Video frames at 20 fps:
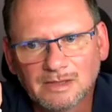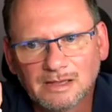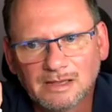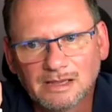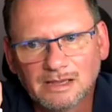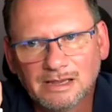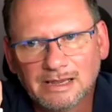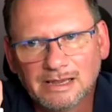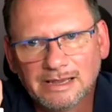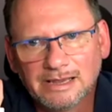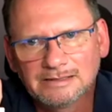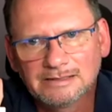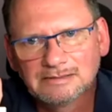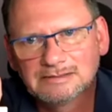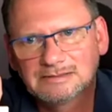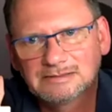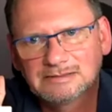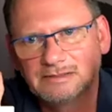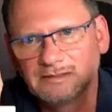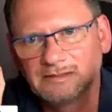and
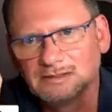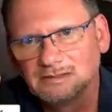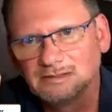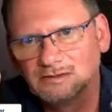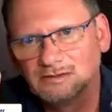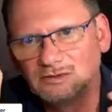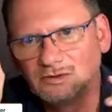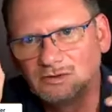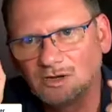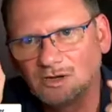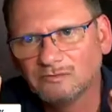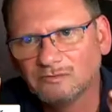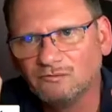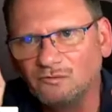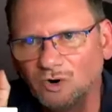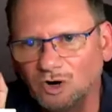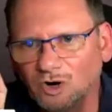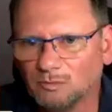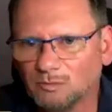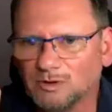the
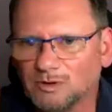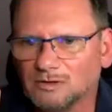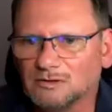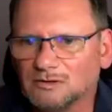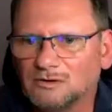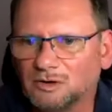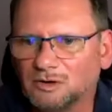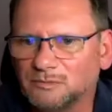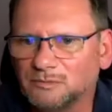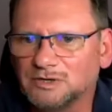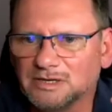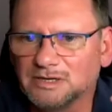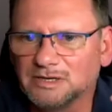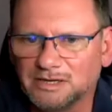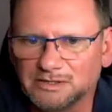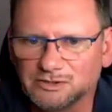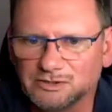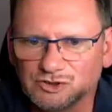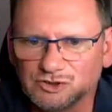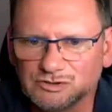non-verbal
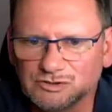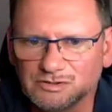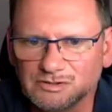communication.